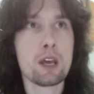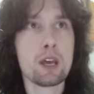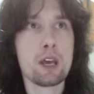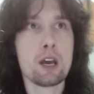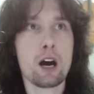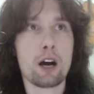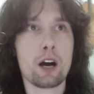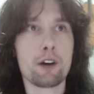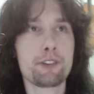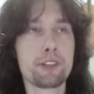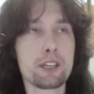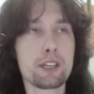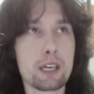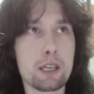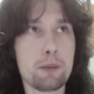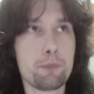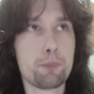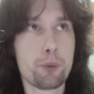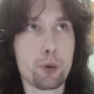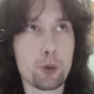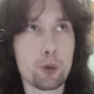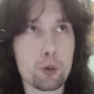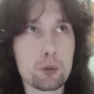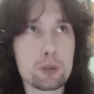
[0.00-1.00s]
I think
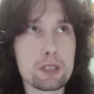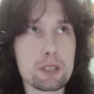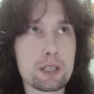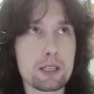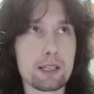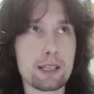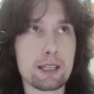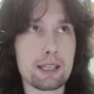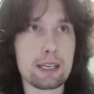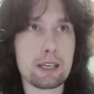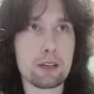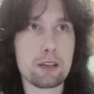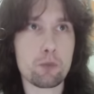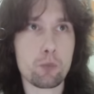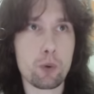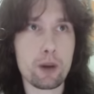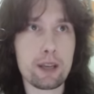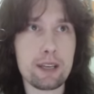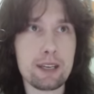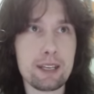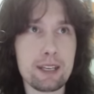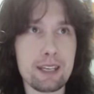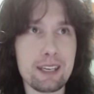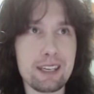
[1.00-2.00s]
importantly,
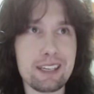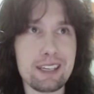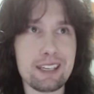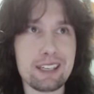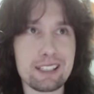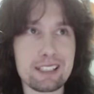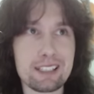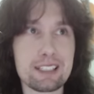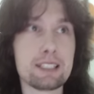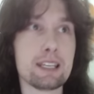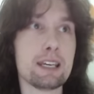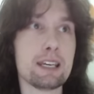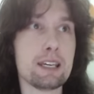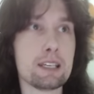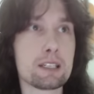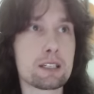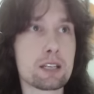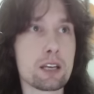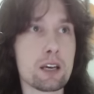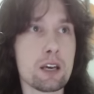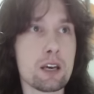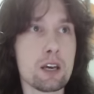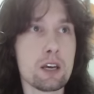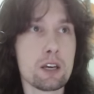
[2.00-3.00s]
when he did
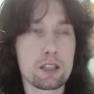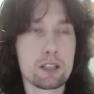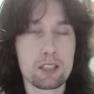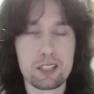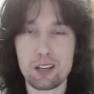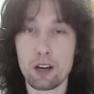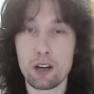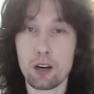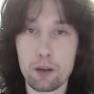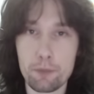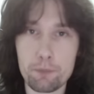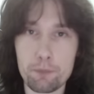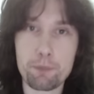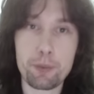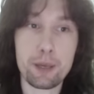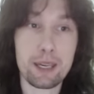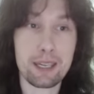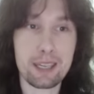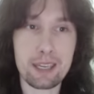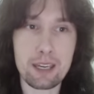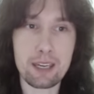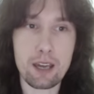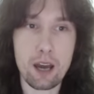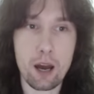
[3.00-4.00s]
start
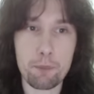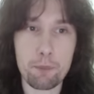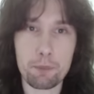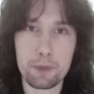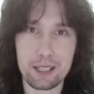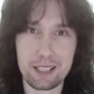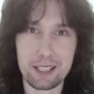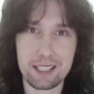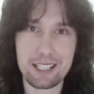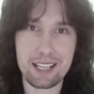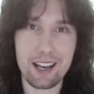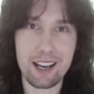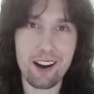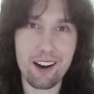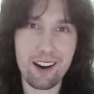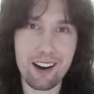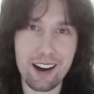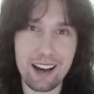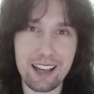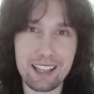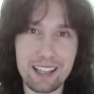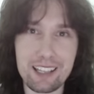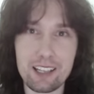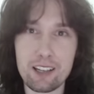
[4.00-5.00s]
picking up the
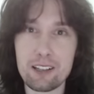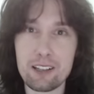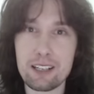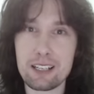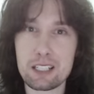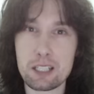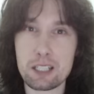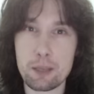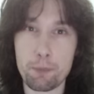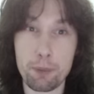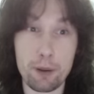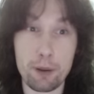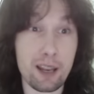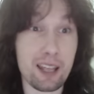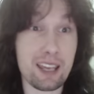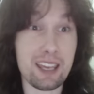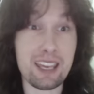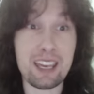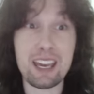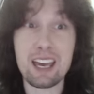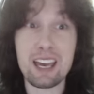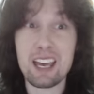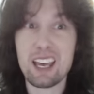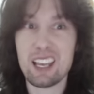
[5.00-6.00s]
guitar and learning to
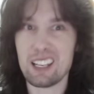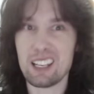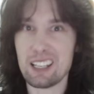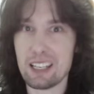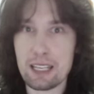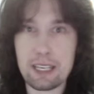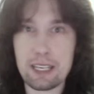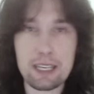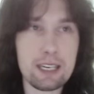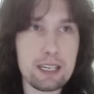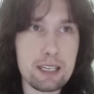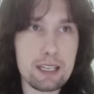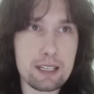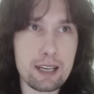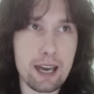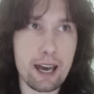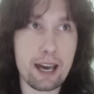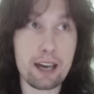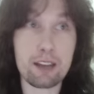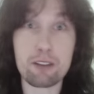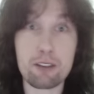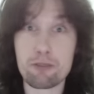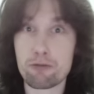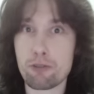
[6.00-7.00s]
play lead
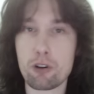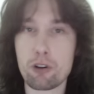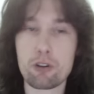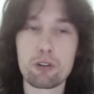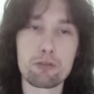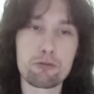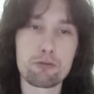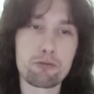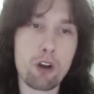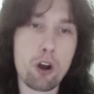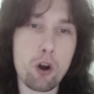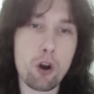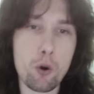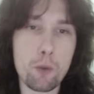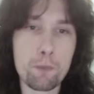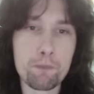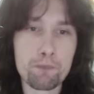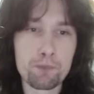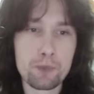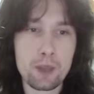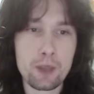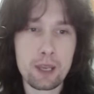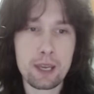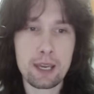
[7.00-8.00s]
and rock and roll,
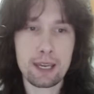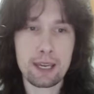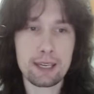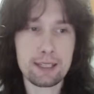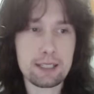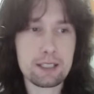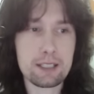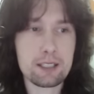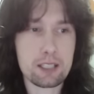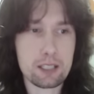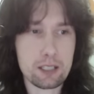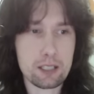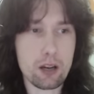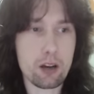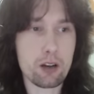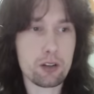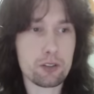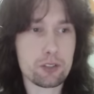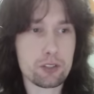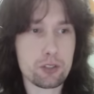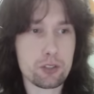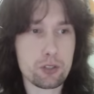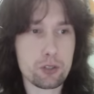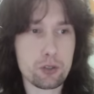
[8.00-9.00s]
he did
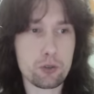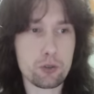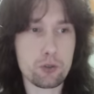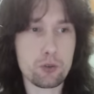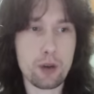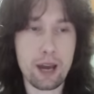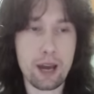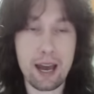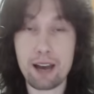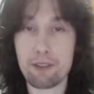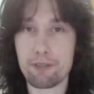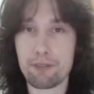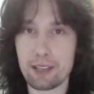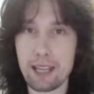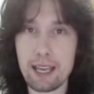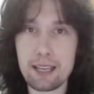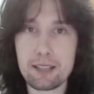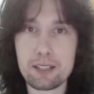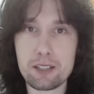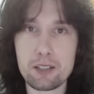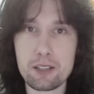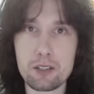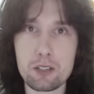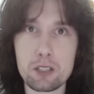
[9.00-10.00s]
start to have
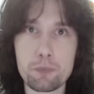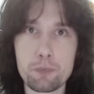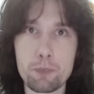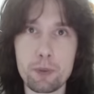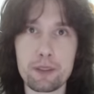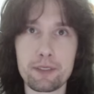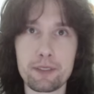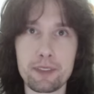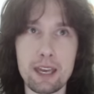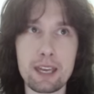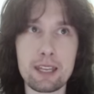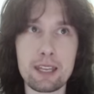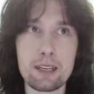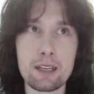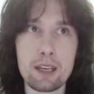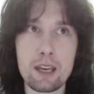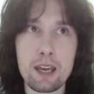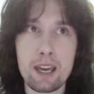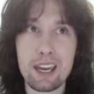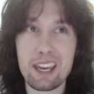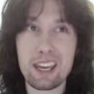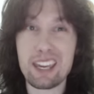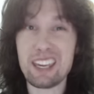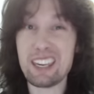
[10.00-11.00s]
lessons, but then
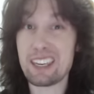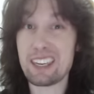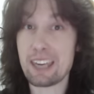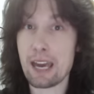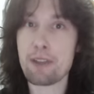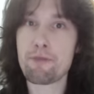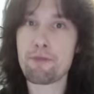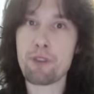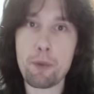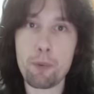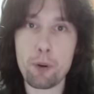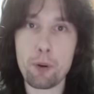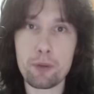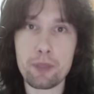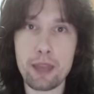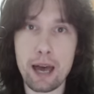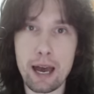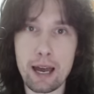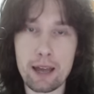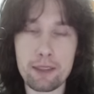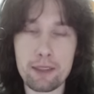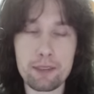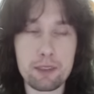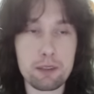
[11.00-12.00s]
he gave up on
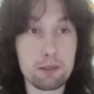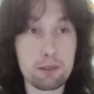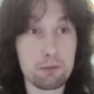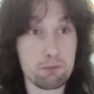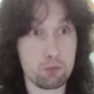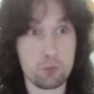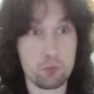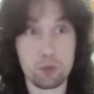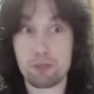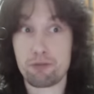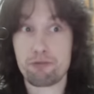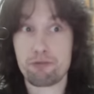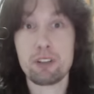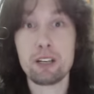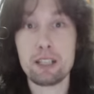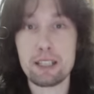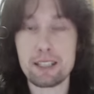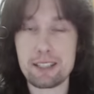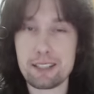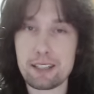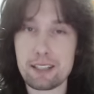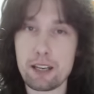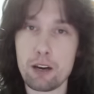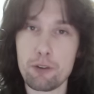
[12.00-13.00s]
that and was really
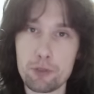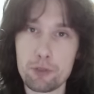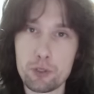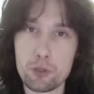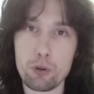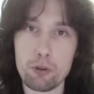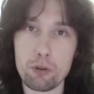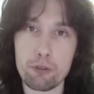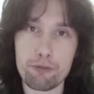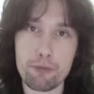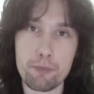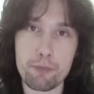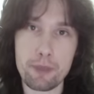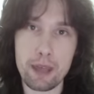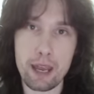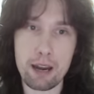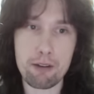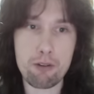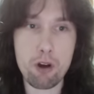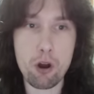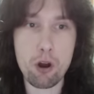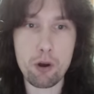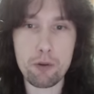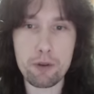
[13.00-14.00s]
self taught from
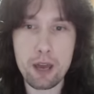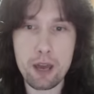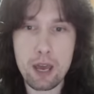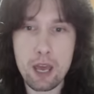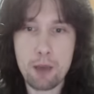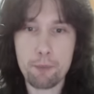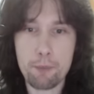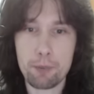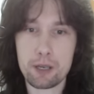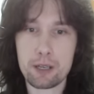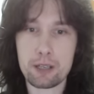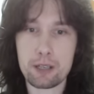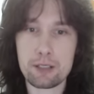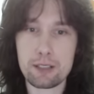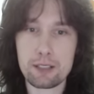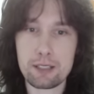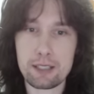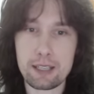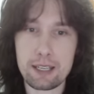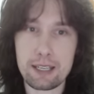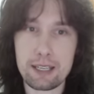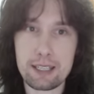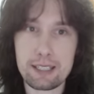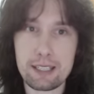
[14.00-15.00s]
there on because
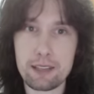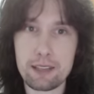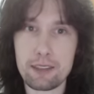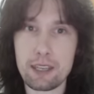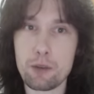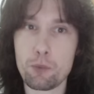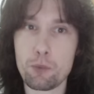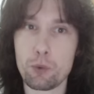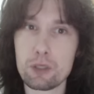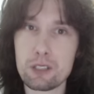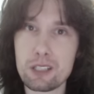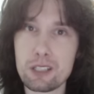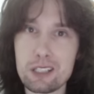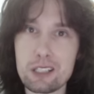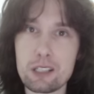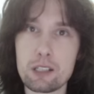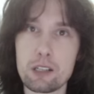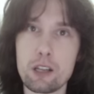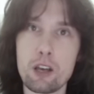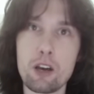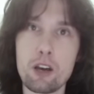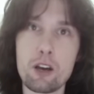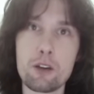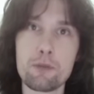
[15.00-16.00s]
he said that he wanted to
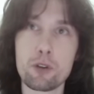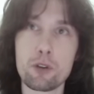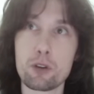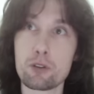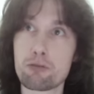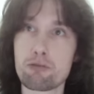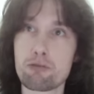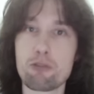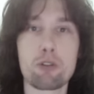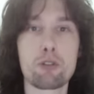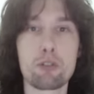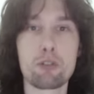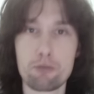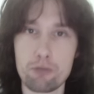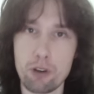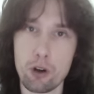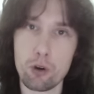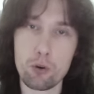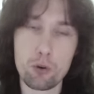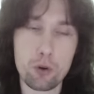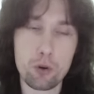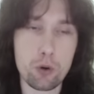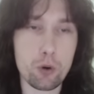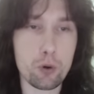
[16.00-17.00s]
learn those rock and
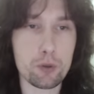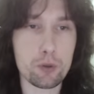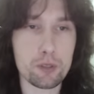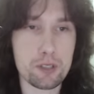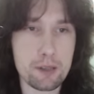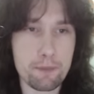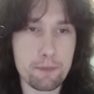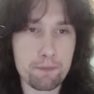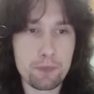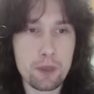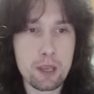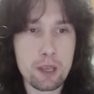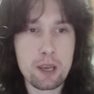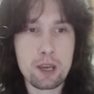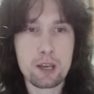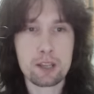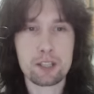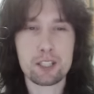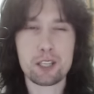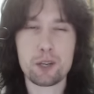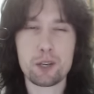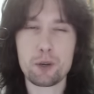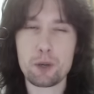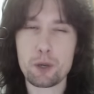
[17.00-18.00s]
roll chords.
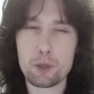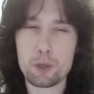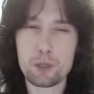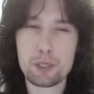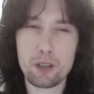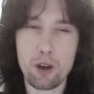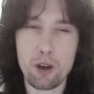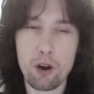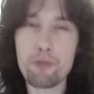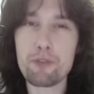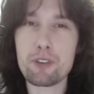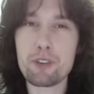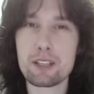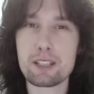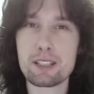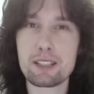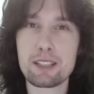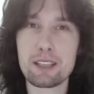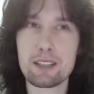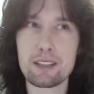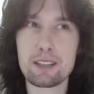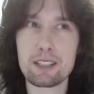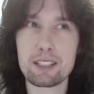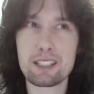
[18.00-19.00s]
So it was obvious
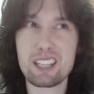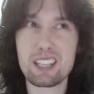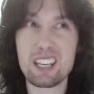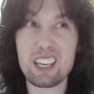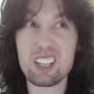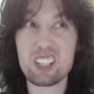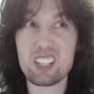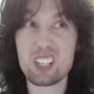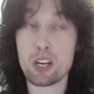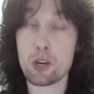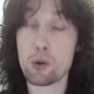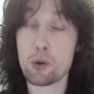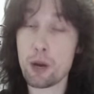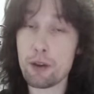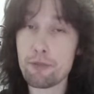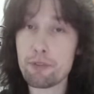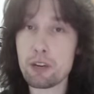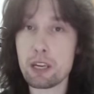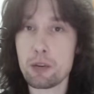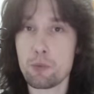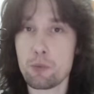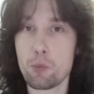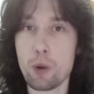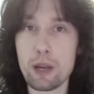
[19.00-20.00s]
that the teacher, whoever
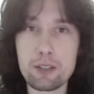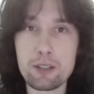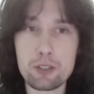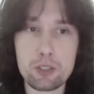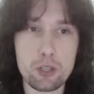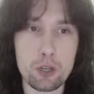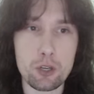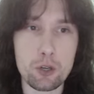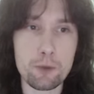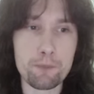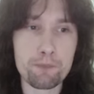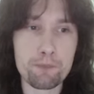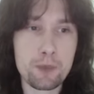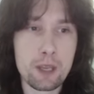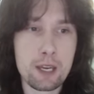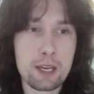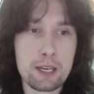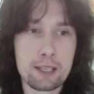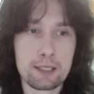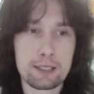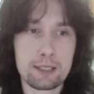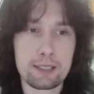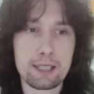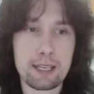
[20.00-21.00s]
he went to,
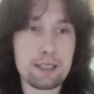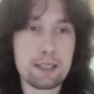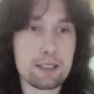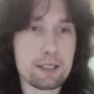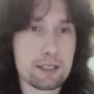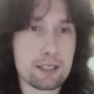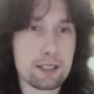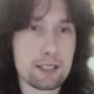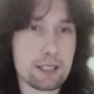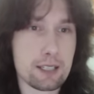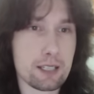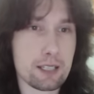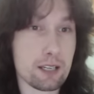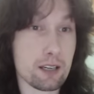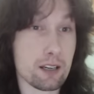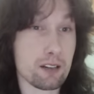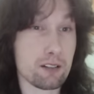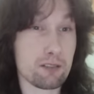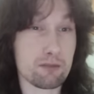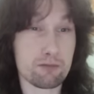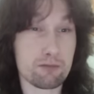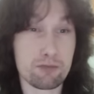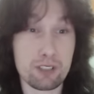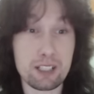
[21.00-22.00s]
didn't
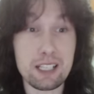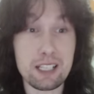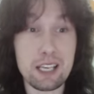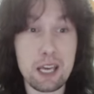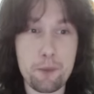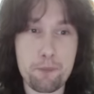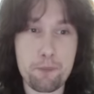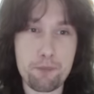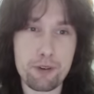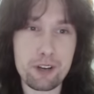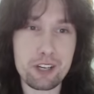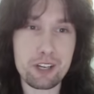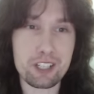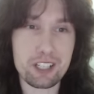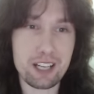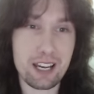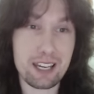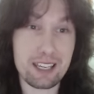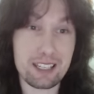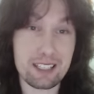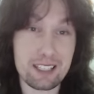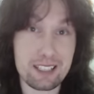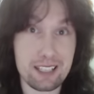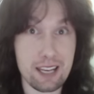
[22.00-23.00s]
really
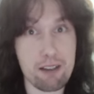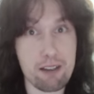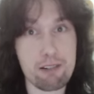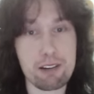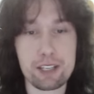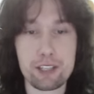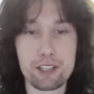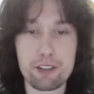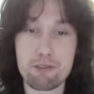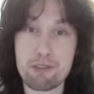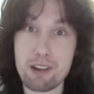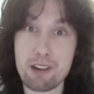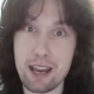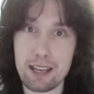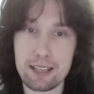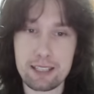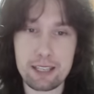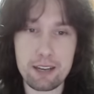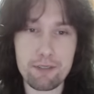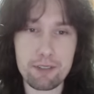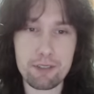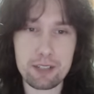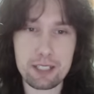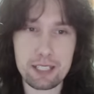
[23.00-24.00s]
appreciate Terry's
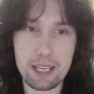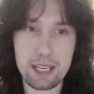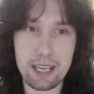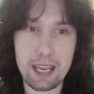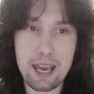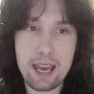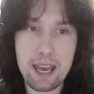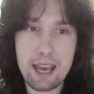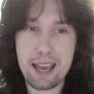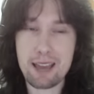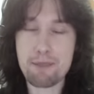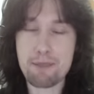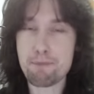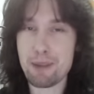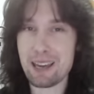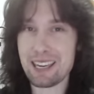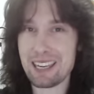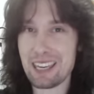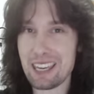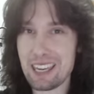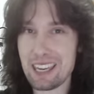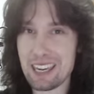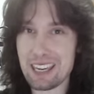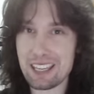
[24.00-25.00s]
creativity in
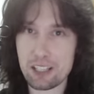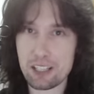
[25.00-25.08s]
making his